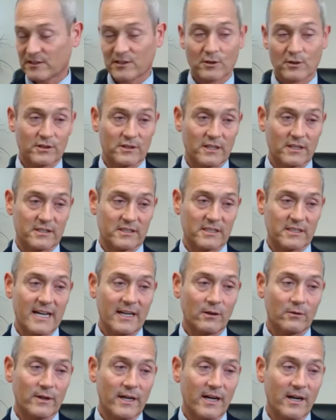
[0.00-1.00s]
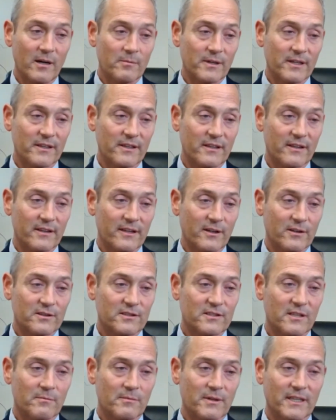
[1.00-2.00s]
so it's kind of rare, but there's
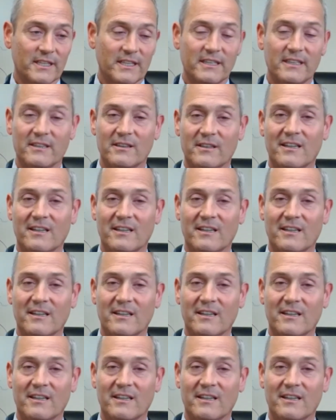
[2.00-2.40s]
somebody